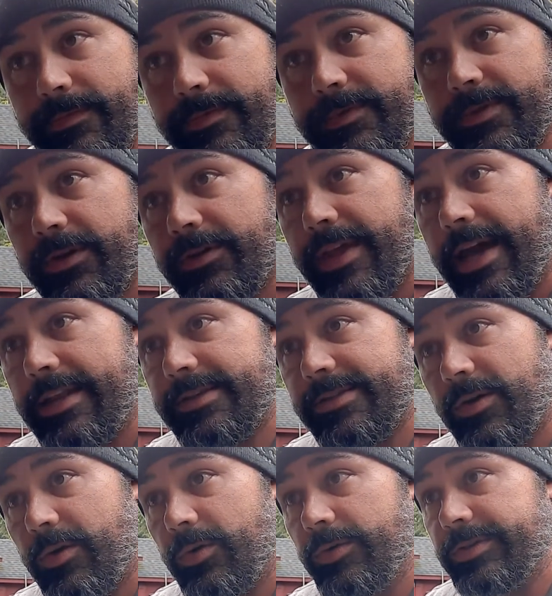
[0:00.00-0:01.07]
So that is
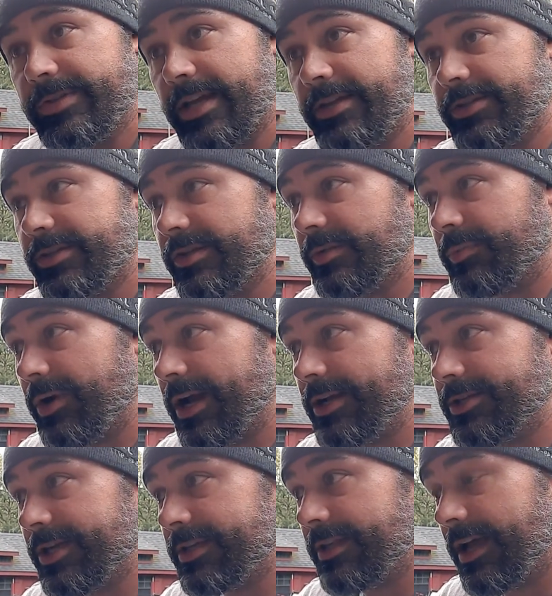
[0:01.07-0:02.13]
the whole intention of the
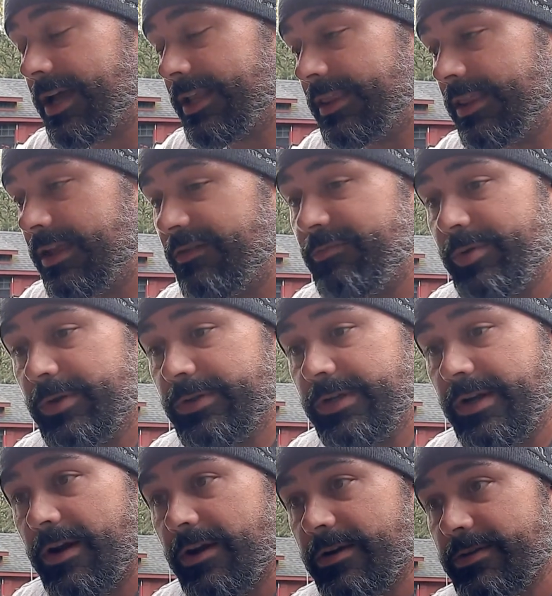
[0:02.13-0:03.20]
project. I love building
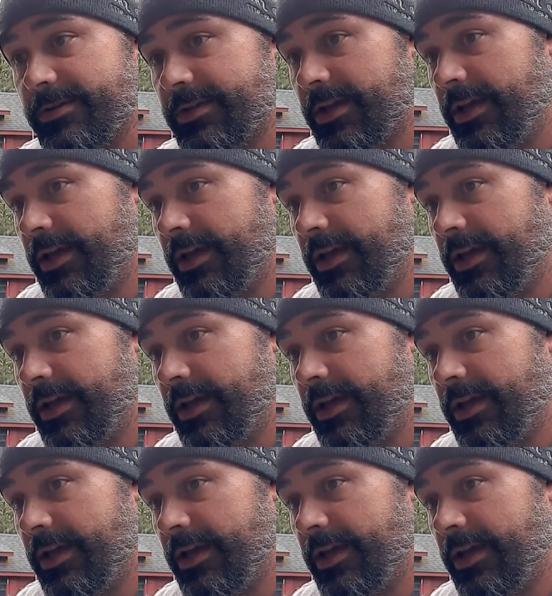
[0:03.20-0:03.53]
cars.